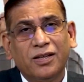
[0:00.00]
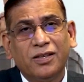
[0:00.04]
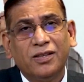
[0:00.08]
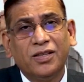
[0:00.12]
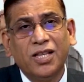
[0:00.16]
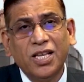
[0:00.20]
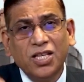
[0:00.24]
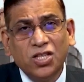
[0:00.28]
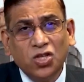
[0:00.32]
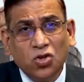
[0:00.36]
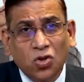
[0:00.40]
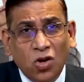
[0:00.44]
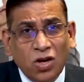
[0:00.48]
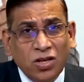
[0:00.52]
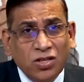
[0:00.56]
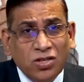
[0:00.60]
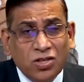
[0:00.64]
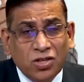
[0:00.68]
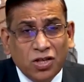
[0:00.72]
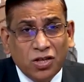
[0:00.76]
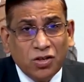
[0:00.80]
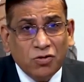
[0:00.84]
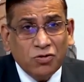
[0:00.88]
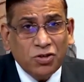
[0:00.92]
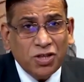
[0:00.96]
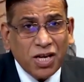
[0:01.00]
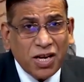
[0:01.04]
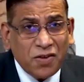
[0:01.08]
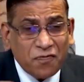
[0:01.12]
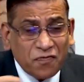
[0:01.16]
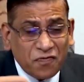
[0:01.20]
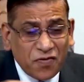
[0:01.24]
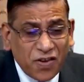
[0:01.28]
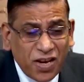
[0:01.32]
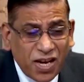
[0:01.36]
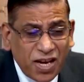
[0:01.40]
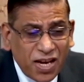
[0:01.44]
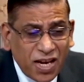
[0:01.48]
This
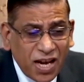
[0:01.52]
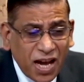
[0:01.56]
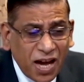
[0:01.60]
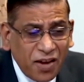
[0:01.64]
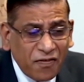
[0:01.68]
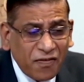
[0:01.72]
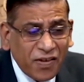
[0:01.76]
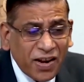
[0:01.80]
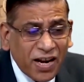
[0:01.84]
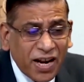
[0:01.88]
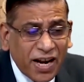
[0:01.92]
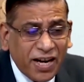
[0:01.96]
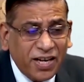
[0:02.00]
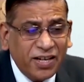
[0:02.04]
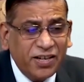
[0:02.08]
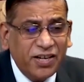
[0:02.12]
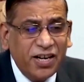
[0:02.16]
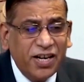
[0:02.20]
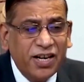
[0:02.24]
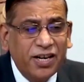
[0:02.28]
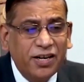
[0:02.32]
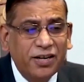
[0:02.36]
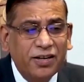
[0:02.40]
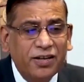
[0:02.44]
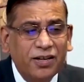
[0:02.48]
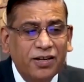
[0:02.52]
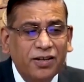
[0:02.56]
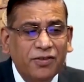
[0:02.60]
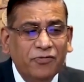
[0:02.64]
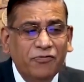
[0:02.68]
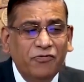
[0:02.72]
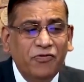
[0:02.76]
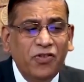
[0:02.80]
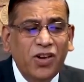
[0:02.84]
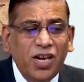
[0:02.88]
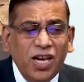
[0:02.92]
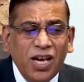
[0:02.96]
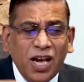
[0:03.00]
Constitution we have enacted,
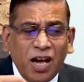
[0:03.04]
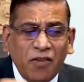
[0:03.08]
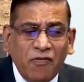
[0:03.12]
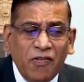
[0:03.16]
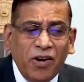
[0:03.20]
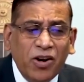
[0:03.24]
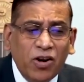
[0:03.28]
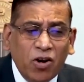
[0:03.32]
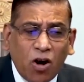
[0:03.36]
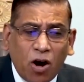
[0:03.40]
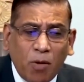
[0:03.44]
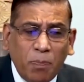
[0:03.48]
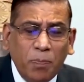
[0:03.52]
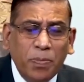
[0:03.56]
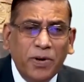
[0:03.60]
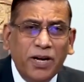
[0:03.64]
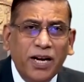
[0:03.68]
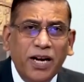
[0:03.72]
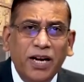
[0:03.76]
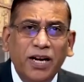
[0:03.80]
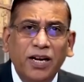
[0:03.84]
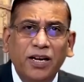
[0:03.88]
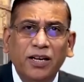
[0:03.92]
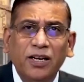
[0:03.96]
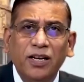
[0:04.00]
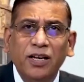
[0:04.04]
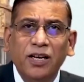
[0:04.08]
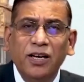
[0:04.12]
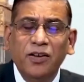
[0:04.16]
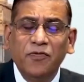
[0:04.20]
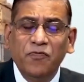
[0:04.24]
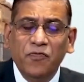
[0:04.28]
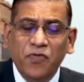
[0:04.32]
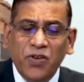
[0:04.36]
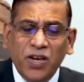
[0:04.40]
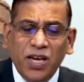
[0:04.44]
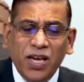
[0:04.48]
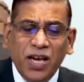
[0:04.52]
we have adopted,
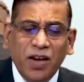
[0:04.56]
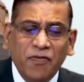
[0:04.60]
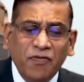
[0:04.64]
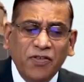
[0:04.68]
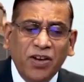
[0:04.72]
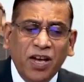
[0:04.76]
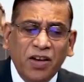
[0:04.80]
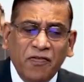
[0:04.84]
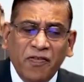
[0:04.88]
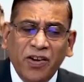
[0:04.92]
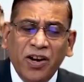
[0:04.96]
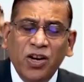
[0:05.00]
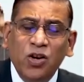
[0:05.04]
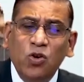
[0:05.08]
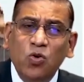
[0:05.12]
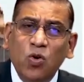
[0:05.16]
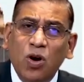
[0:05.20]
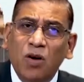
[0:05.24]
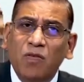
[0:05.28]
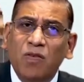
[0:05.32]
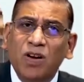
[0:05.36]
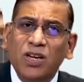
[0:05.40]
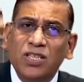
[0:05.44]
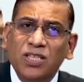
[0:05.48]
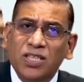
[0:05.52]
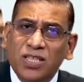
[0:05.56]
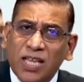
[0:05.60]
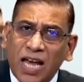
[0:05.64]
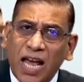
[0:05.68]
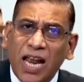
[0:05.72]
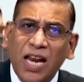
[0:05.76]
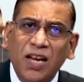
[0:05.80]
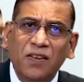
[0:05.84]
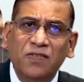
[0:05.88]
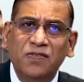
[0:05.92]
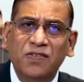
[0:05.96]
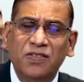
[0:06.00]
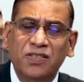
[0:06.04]
we have given to
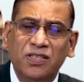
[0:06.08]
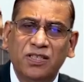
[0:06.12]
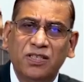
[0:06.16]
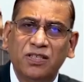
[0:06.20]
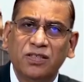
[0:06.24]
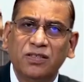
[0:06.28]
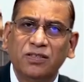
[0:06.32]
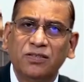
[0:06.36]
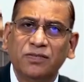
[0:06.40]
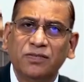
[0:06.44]
ourselves.